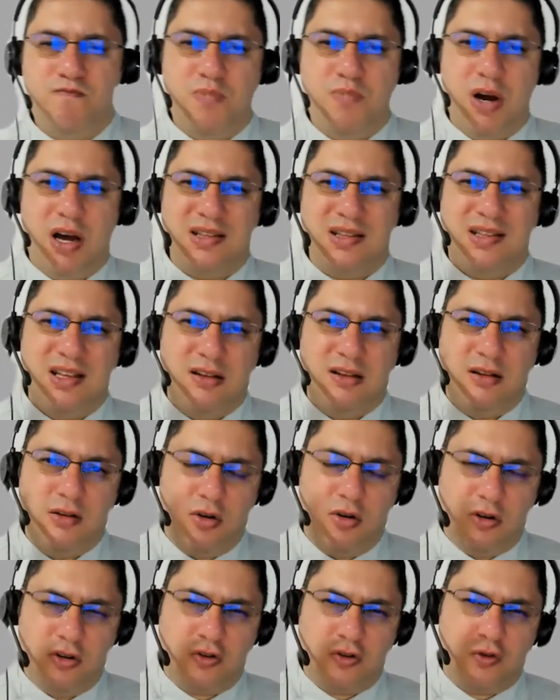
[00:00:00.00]
but the
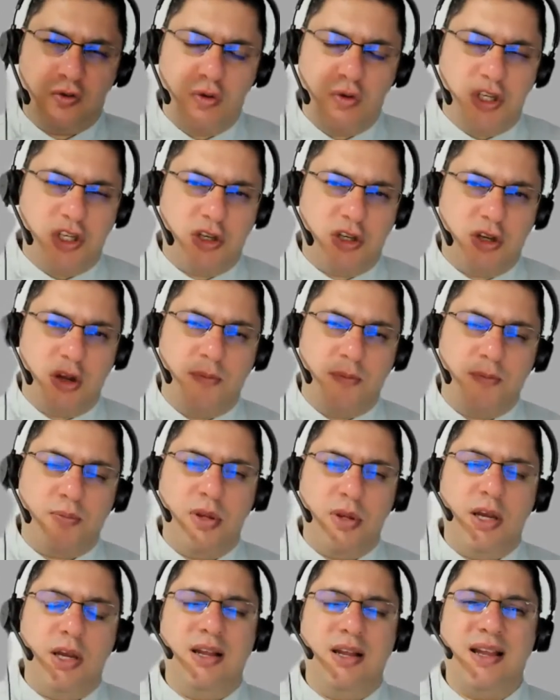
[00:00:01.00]
law switched
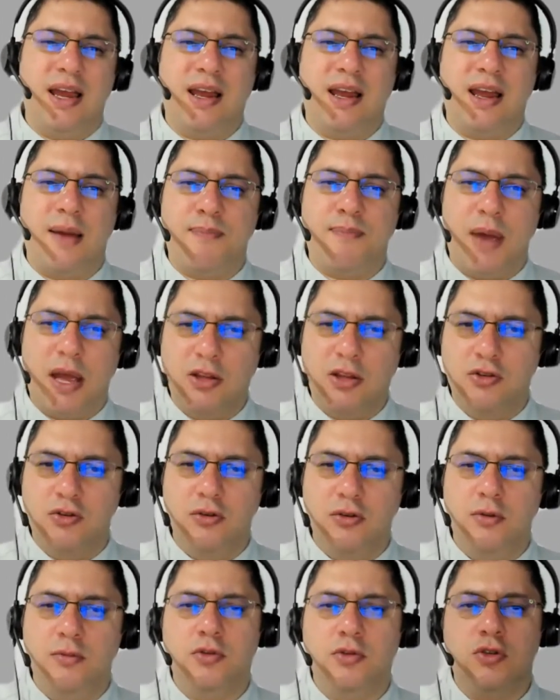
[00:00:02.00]
completely like a
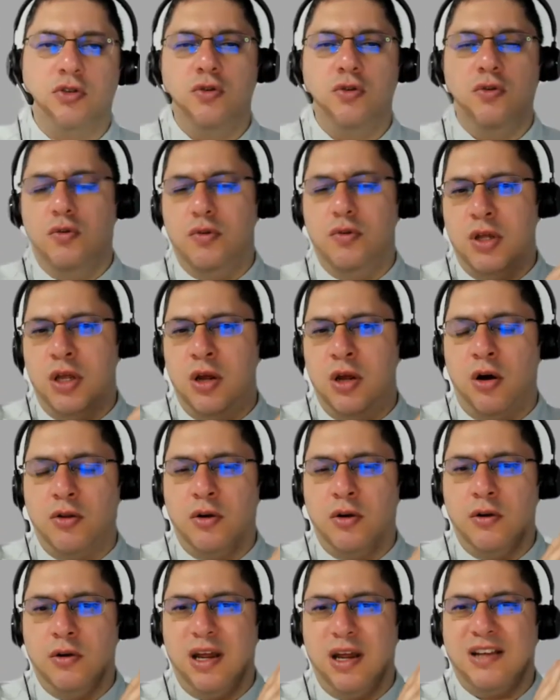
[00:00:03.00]
pendulum to the
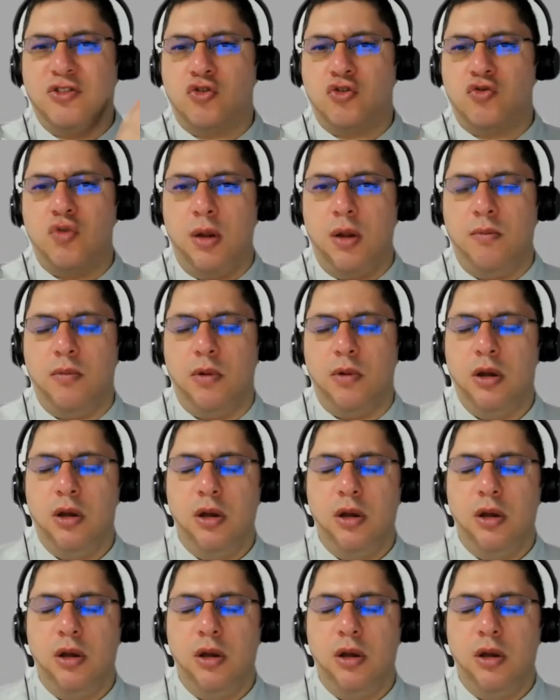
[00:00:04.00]
other extreme